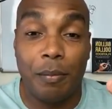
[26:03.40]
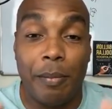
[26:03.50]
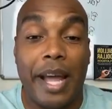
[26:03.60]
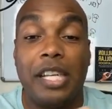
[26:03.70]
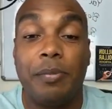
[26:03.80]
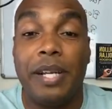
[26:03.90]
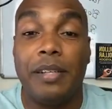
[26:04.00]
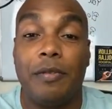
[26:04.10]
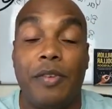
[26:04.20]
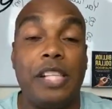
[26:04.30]
management
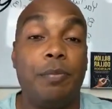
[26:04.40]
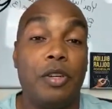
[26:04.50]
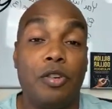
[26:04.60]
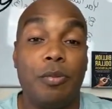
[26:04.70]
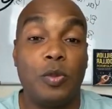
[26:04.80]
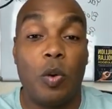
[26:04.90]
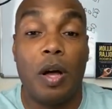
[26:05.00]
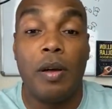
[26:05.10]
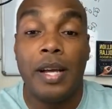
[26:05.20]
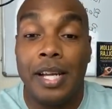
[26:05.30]
Facebook group as
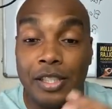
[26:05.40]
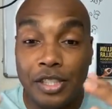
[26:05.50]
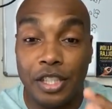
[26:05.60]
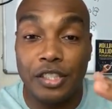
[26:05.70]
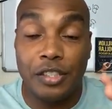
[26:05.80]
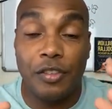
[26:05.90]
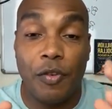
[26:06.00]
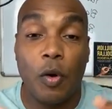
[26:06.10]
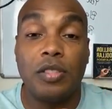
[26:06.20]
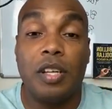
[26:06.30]
well, just to
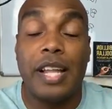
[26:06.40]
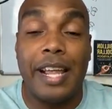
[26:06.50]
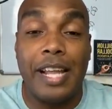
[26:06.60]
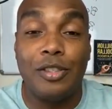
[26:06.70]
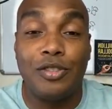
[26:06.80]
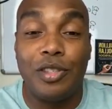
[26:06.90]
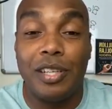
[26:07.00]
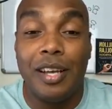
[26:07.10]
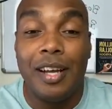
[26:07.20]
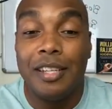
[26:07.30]
focus on that industry.
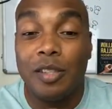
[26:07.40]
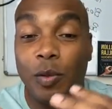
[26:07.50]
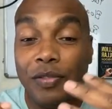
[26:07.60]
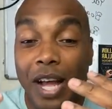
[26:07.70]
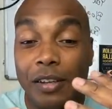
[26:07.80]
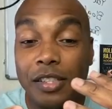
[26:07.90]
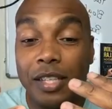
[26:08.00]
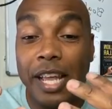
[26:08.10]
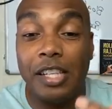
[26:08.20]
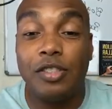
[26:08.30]
So we've got
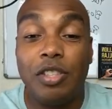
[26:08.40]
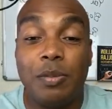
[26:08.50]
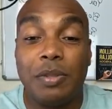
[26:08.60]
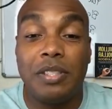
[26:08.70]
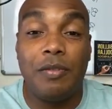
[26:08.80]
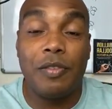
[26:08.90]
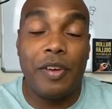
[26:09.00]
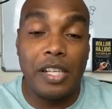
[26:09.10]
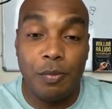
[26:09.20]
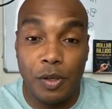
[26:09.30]
industry specific
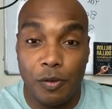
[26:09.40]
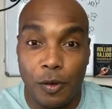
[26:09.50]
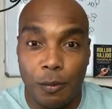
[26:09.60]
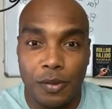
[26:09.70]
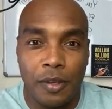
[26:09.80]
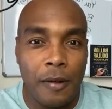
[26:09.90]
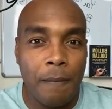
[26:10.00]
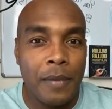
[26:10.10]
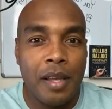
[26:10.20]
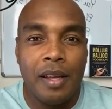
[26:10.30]
Facebook groups
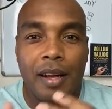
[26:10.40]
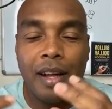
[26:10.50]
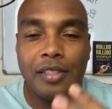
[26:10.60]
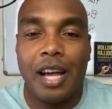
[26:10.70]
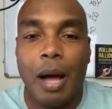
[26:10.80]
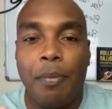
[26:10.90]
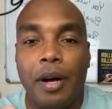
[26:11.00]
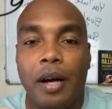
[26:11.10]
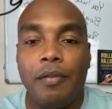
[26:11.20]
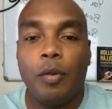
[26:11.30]
on top
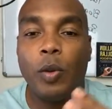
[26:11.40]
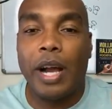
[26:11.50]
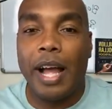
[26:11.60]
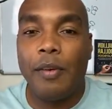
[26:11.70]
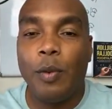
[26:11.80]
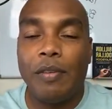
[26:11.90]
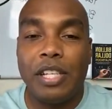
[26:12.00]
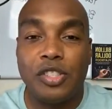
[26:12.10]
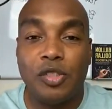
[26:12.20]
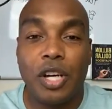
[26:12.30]
of we're have we have an
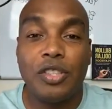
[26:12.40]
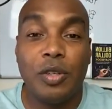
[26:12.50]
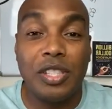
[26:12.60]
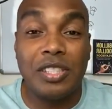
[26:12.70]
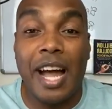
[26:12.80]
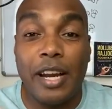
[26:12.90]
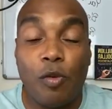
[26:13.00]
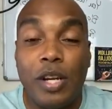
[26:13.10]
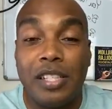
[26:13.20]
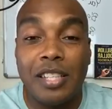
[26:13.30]
instructional designer
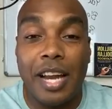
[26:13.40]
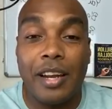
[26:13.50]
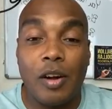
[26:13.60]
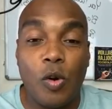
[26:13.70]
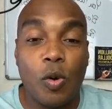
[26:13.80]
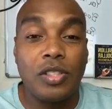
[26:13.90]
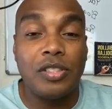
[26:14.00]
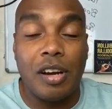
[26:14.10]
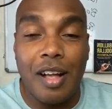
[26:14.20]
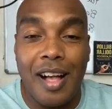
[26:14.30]
redesigning our courses
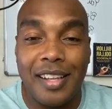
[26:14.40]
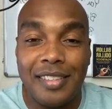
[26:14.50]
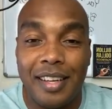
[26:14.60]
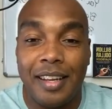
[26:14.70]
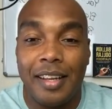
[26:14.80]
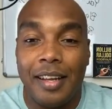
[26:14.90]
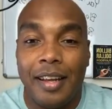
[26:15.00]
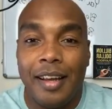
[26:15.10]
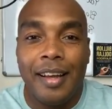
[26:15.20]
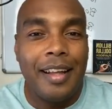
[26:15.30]
our content
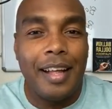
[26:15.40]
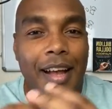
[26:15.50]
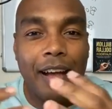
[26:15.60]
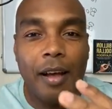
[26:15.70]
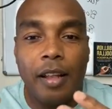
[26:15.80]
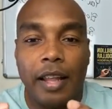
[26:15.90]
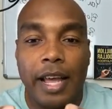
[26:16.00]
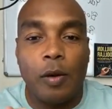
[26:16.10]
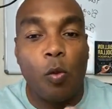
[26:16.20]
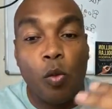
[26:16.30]
like
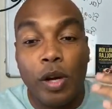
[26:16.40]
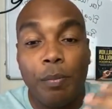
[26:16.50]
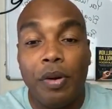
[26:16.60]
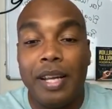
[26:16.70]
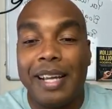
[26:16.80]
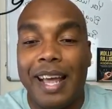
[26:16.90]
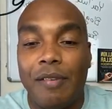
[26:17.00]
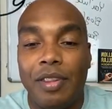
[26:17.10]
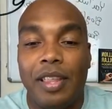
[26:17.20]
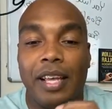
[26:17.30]
we're putting
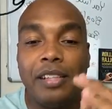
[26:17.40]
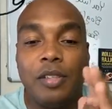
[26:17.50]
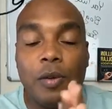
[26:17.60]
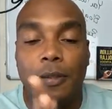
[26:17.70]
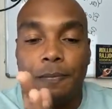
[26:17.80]
everything into it